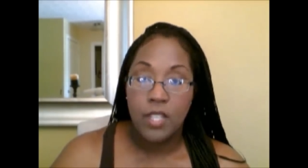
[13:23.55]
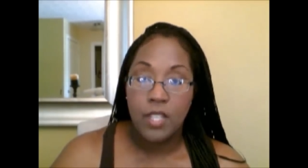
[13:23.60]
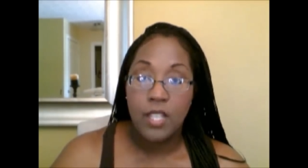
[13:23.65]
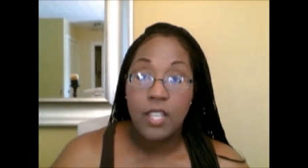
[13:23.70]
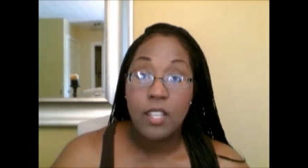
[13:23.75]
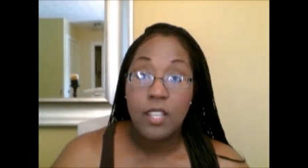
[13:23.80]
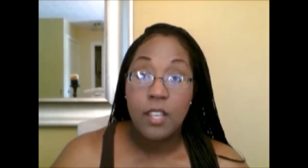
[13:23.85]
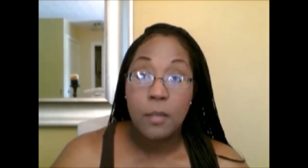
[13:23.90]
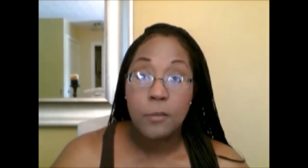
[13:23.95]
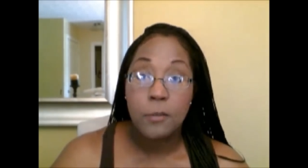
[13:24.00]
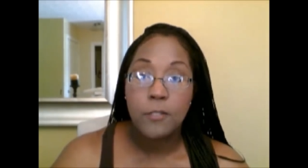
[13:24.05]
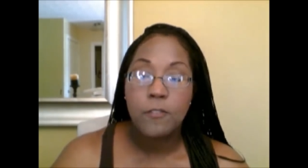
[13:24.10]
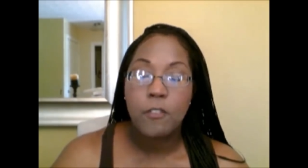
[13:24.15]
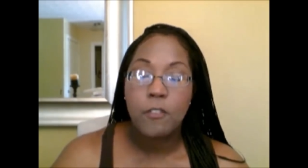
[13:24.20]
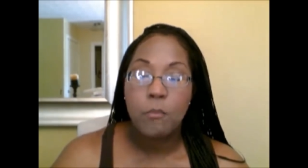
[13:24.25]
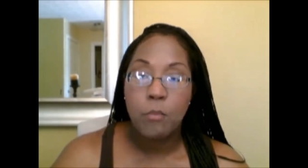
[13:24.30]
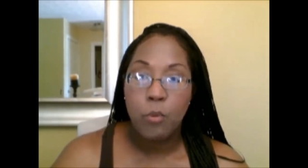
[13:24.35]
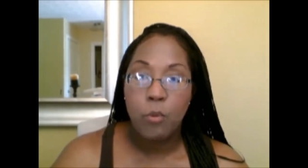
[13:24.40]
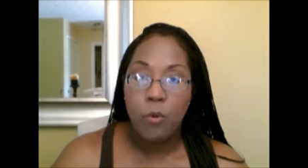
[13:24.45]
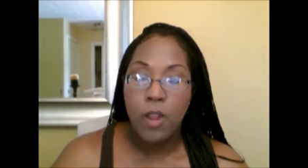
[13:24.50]
It comes
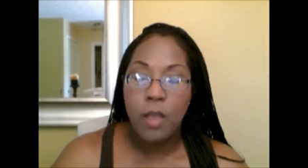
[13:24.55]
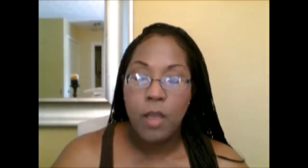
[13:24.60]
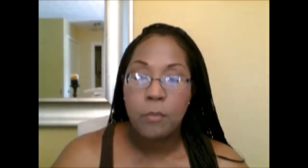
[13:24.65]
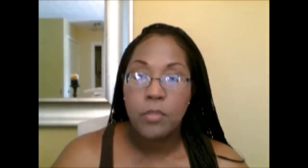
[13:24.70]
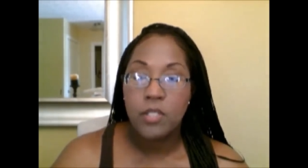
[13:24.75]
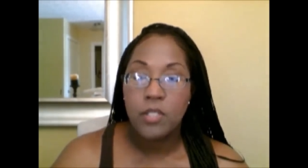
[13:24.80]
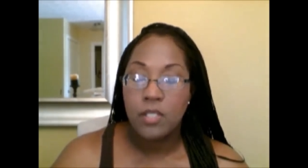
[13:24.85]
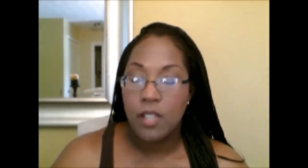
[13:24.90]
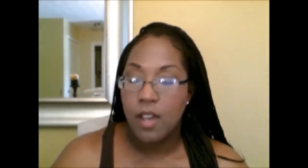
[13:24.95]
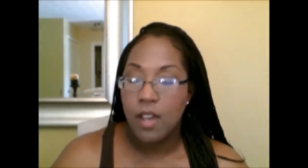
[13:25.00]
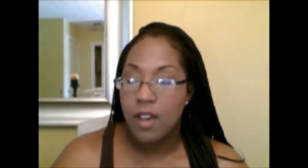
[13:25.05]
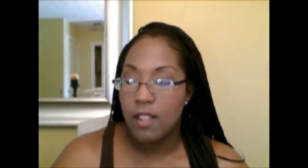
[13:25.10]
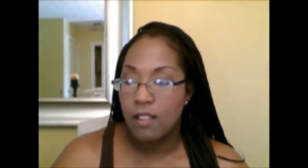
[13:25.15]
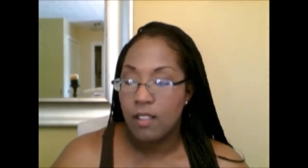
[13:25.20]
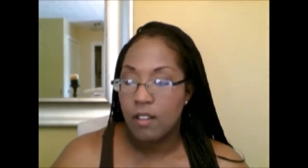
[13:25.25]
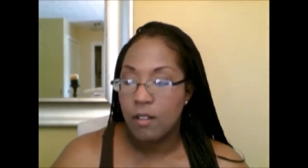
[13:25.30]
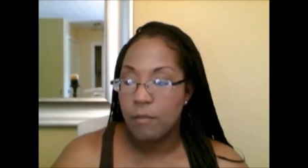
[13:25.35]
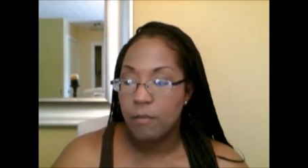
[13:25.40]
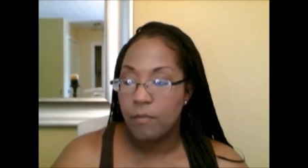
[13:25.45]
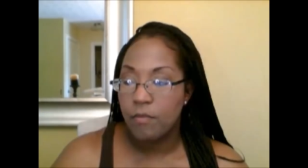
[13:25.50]
from Prep
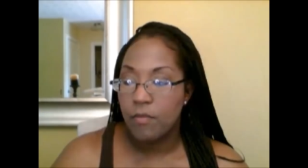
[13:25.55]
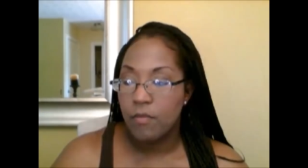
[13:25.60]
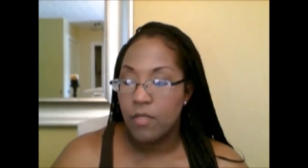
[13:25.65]
Scholar